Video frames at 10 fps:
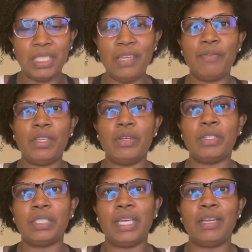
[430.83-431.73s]
Even
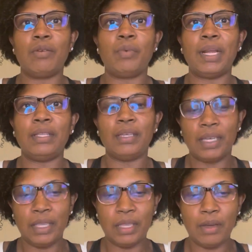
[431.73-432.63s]
years later, when I look
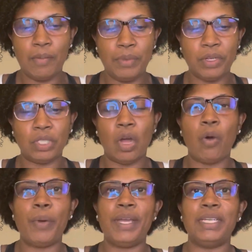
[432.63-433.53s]
at them, there's
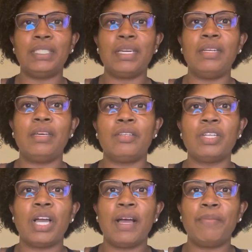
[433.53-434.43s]
always another
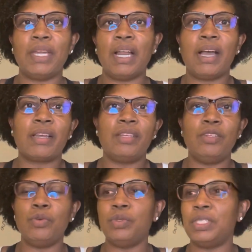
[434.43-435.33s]
time that I could
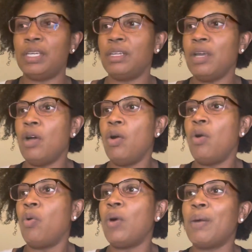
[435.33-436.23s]
use it
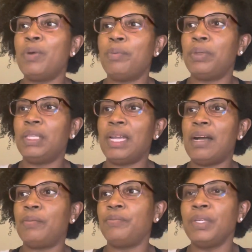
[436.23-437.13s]
or I would pull it out.